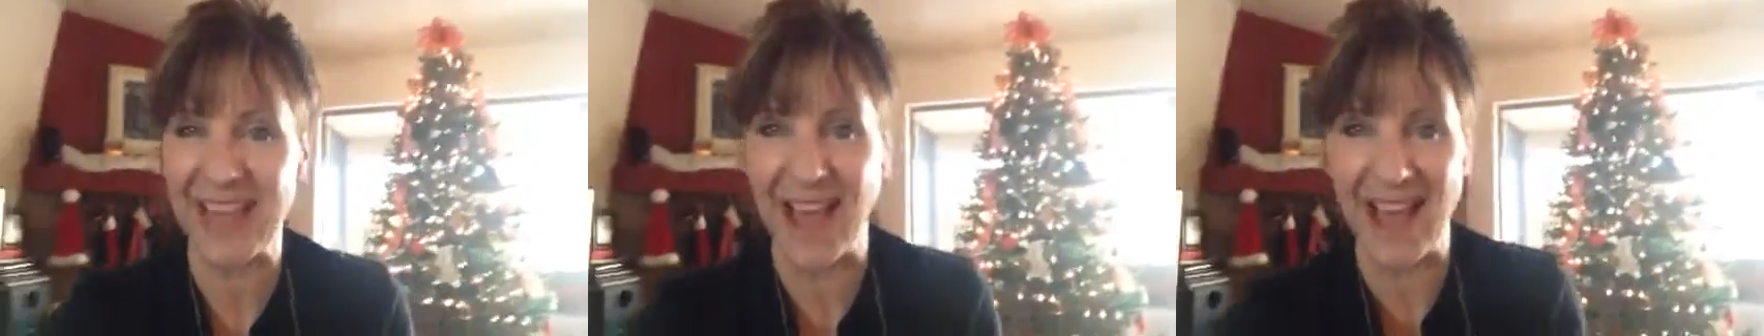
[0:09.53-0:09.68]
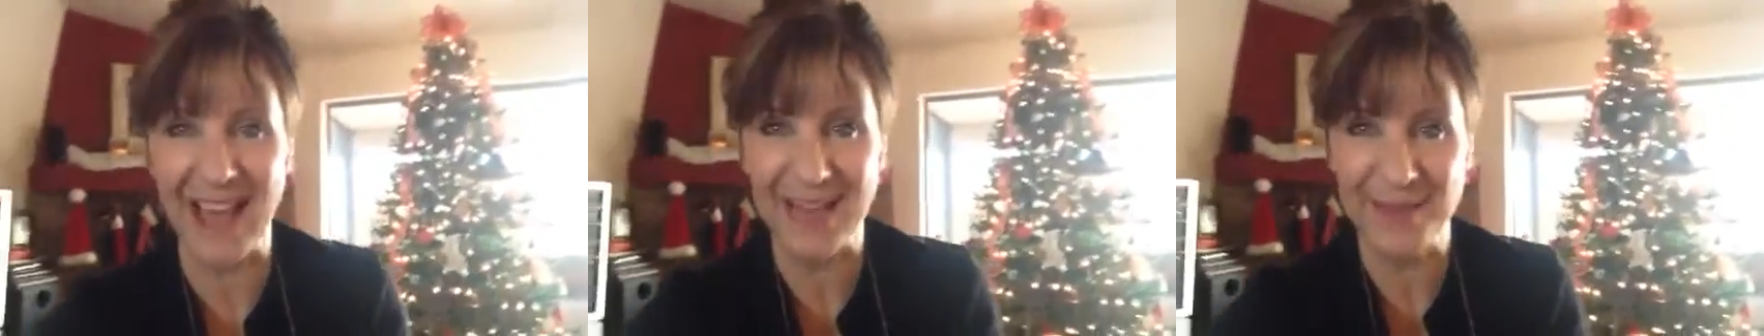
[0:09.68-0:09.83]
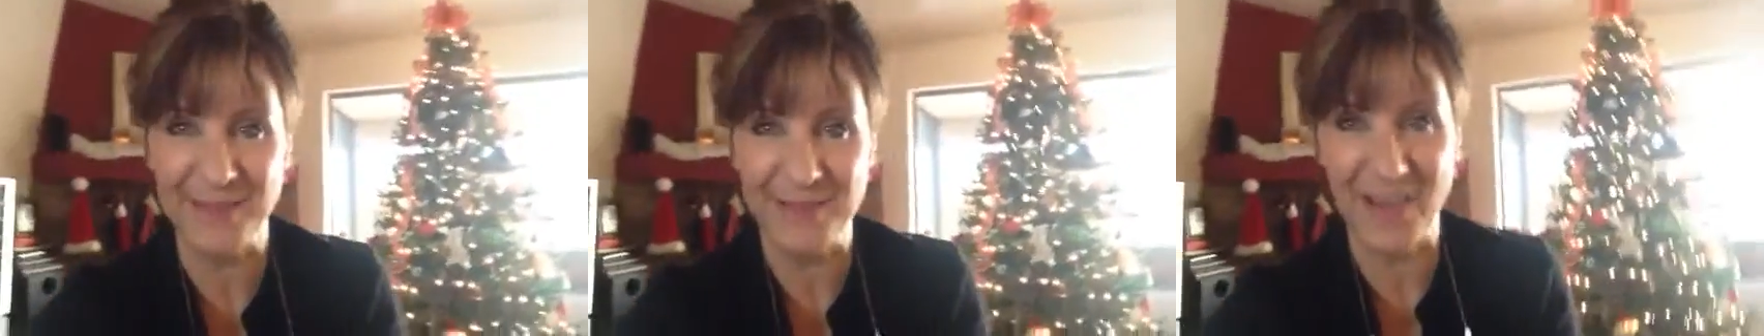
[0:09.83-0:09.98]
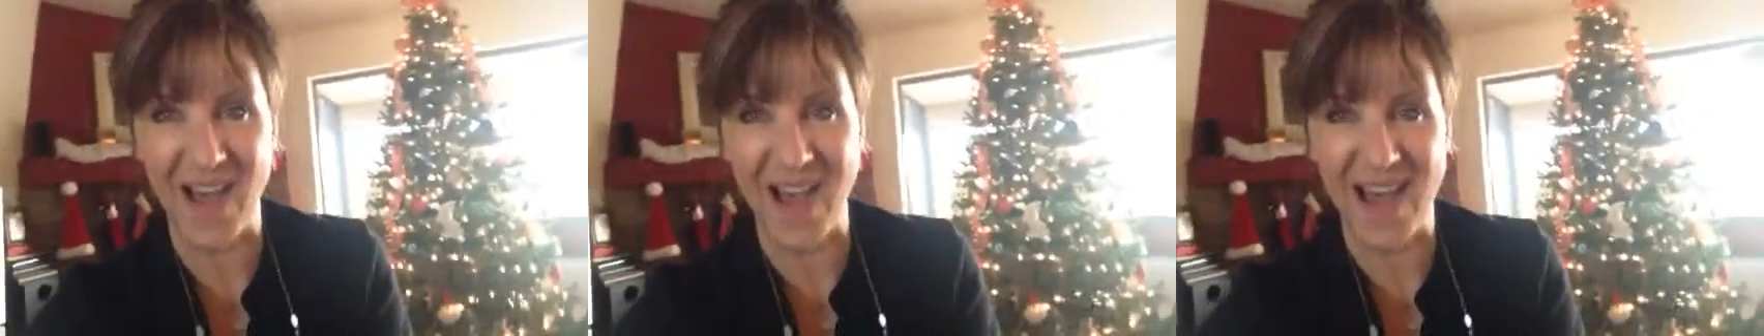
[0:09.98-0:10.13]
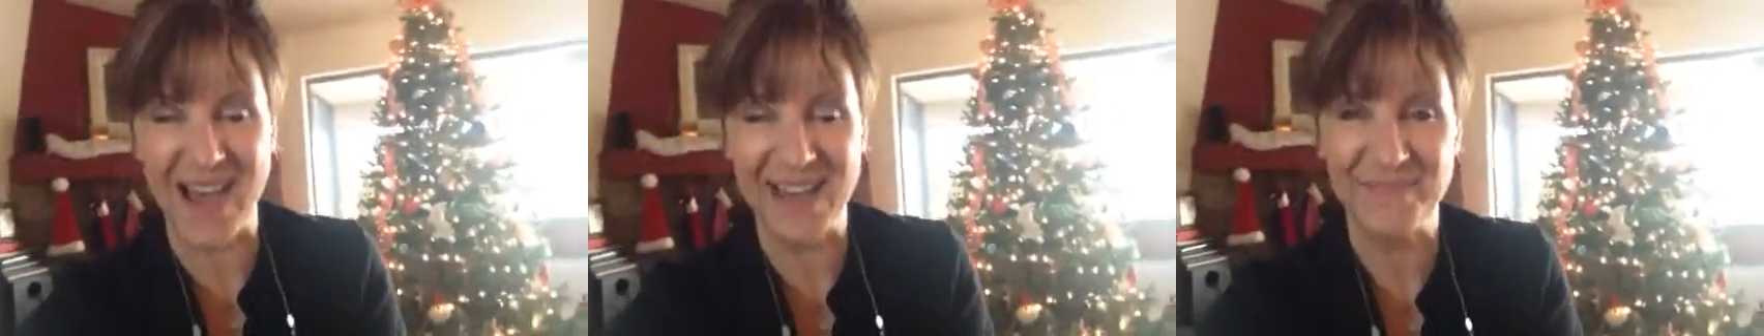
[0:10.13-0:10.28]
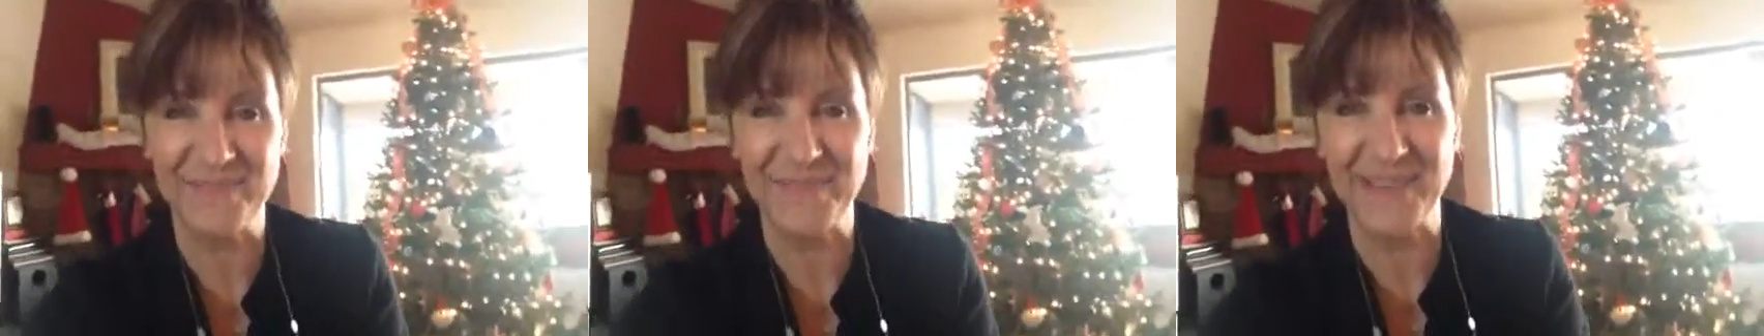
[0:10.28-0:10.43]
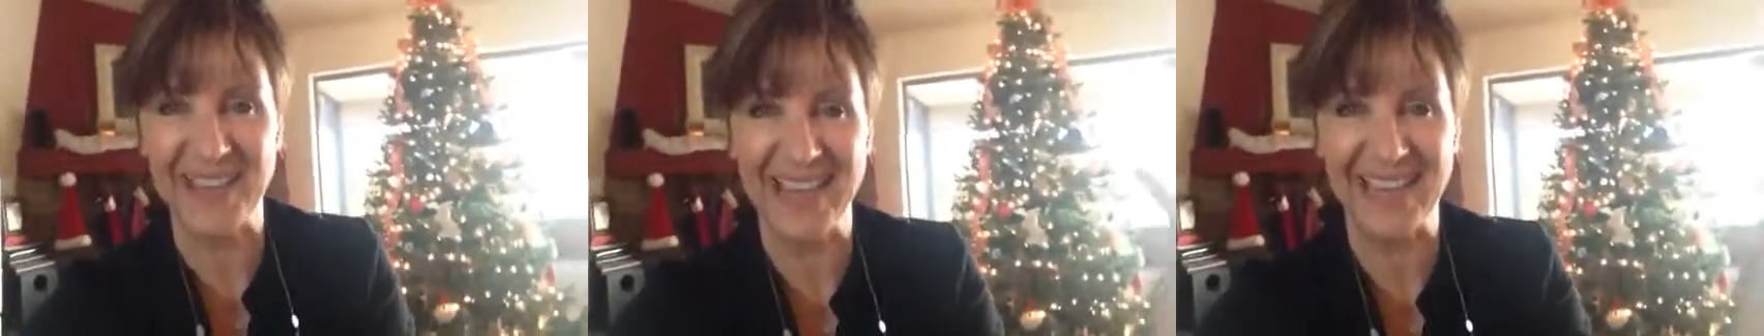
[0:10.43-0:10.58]
I am
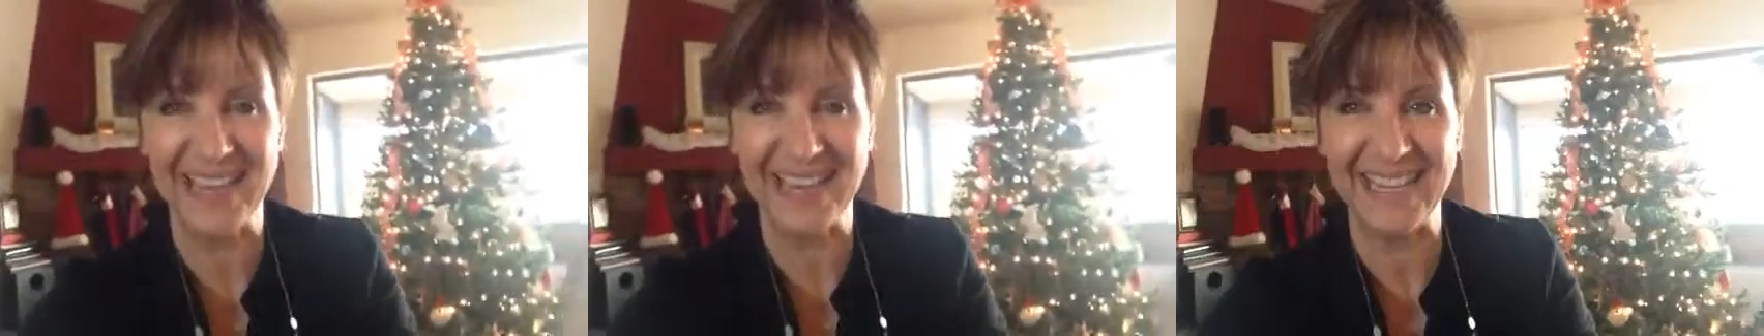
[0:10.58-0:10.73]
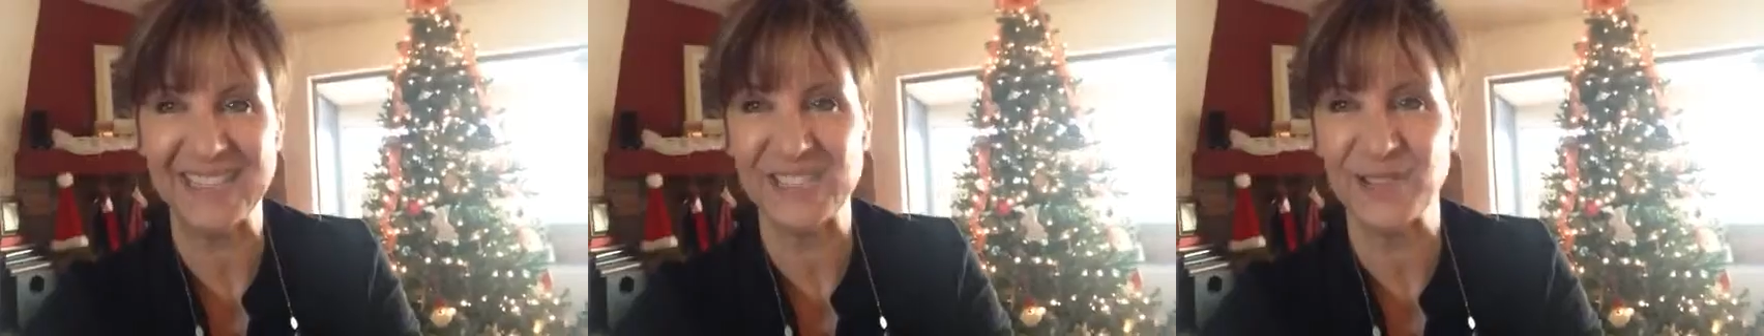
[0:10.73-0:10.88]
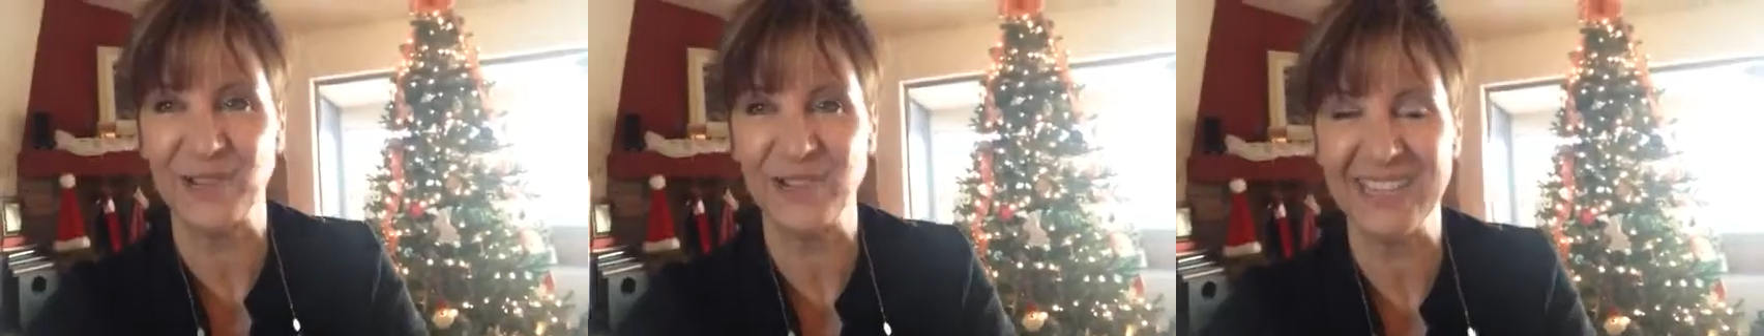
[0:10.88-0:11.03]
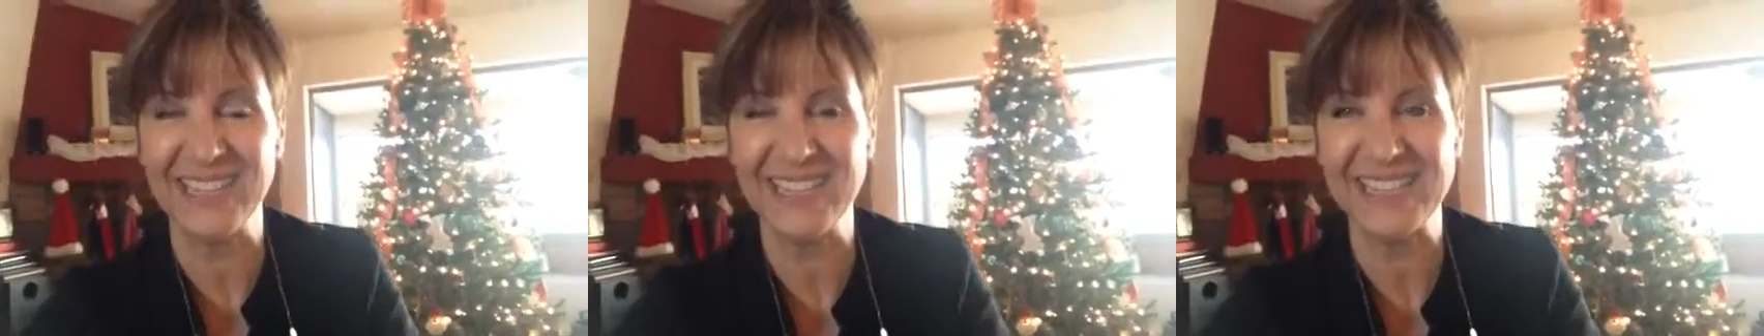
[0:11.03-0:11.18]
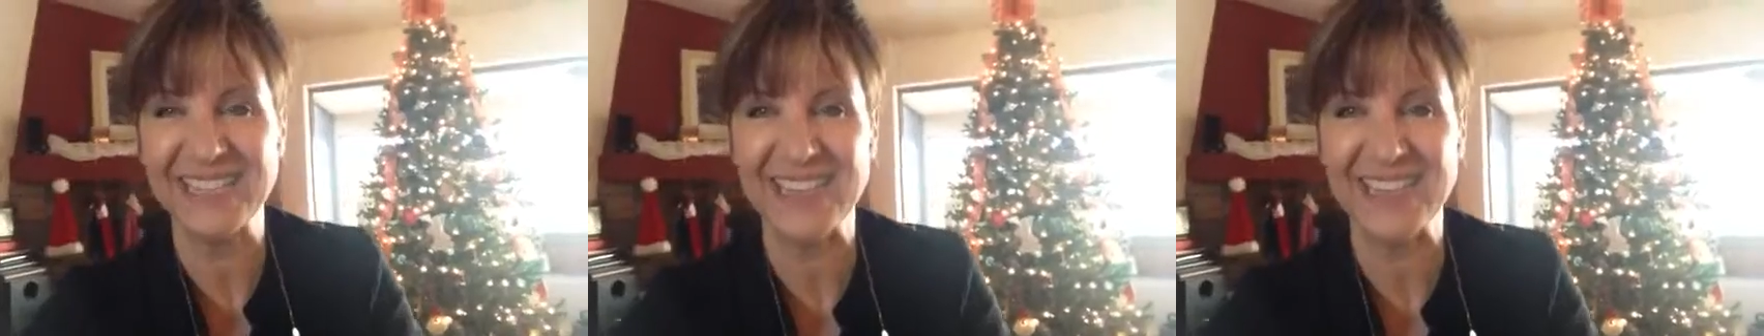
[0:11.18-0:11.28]
not, but it's only the